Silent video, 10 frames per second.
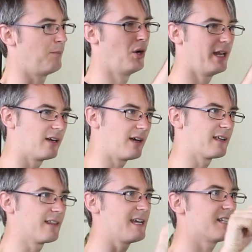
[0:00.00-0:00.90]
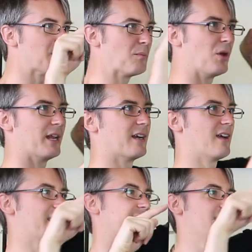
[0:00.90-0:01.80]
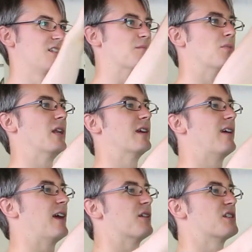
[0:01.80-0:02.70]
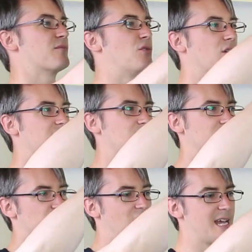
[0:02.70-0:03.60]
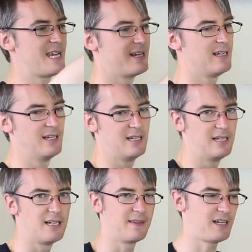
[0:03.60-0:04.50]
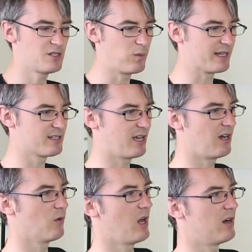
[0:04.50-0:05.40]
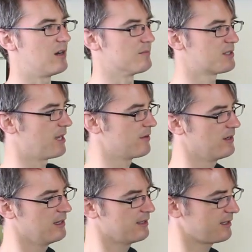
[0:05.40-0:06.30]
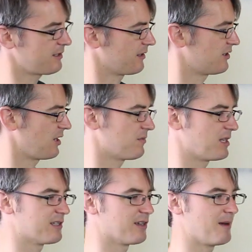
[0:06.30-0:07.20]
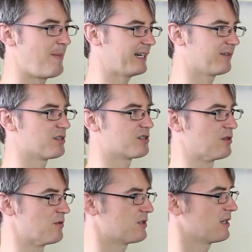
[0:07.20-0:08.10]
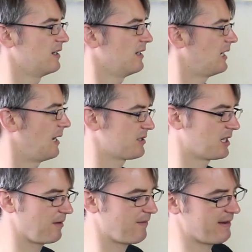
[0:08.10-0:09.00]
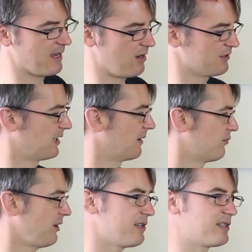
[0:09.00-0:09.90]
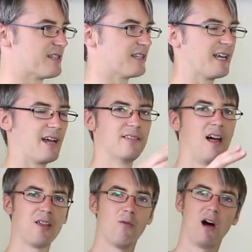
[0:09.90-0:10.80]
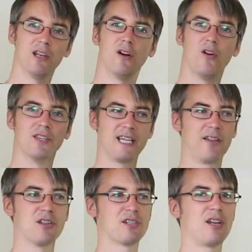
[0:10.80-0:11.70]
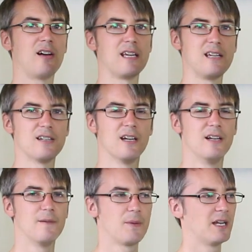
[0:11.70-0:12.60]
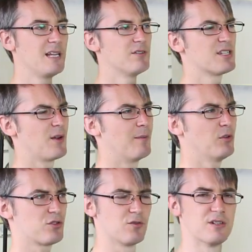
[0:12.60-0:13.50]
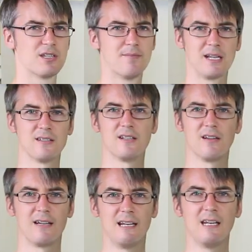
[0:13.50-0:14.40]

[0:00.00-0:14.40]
pulling like this and pulling like this and pulling around a sprocket with a chain, and that swings the whole arm. So this consumes the entire back of the suit. It's going to be very hard to compress this and get another one on the other side. And even so, I'm not sure it's the best design